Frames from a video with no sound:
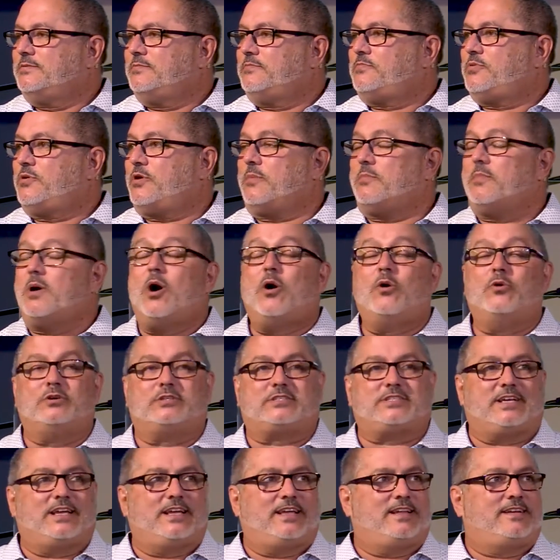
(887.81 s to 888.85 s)
promote
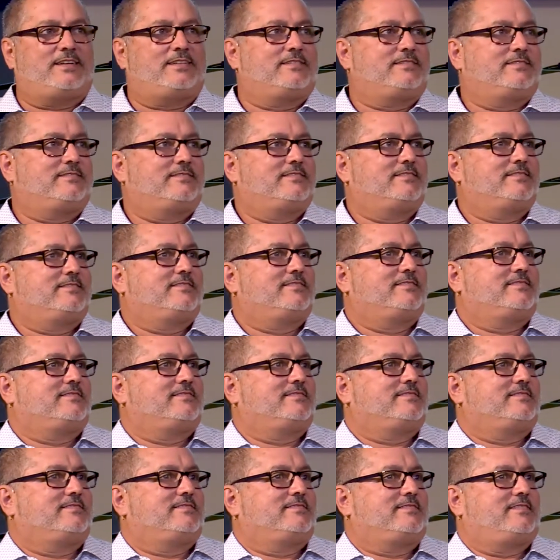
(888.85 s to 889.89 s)
and
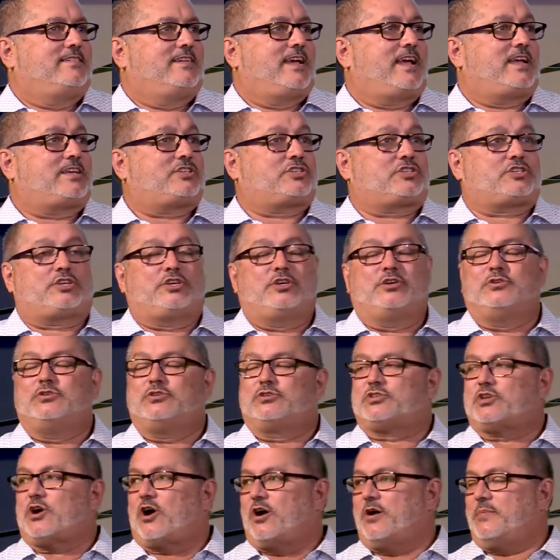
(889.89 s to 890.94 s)

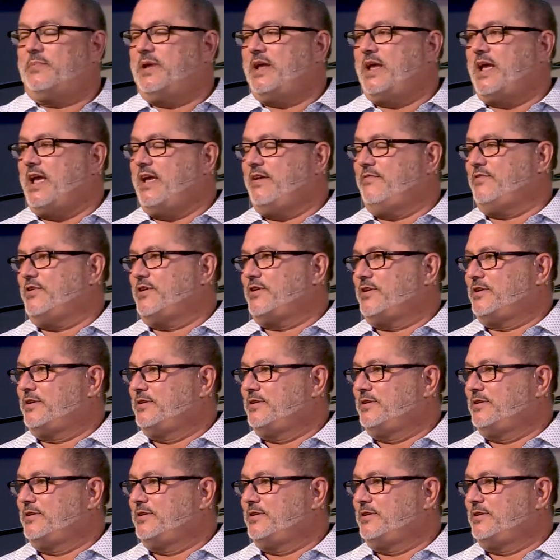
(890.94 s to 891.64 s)
excuse our behavior.